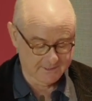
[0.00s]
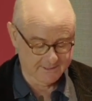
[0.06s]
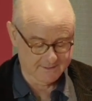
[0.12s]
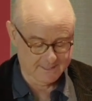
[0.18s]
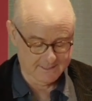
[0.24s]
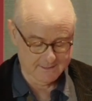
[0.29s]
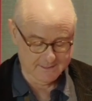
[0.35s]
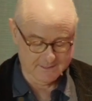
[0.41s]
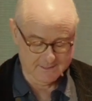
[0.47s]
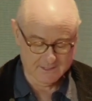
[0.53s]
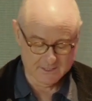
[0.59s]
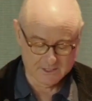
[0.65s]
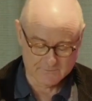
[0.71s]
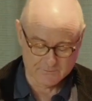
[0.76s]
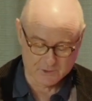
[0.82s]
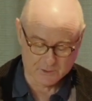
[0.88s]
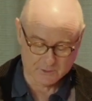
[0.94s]
and the Ideas
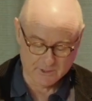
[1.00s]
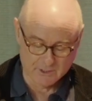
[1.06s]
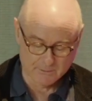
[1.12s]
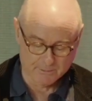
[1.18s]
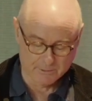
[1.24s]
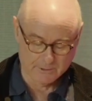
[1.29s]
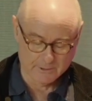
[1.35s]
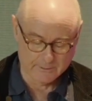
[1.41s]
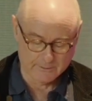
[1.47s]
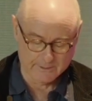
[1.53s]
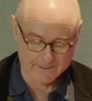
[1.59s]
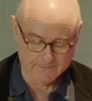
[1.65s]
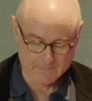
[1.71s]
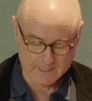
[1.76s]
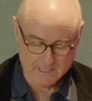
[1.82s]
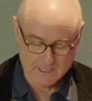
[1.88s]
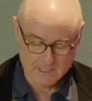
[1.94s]
for Australia
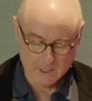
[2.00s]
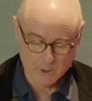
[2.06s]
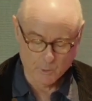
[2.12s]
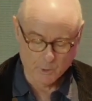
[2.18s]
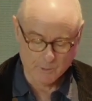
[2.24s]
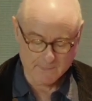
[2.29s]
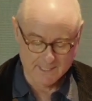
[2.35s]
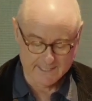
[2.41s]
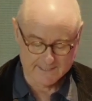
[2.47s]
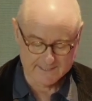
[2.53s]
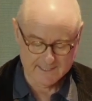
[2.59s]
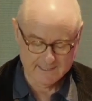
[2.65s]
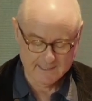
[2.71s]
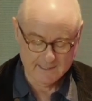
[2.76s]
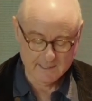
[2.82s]
program were marked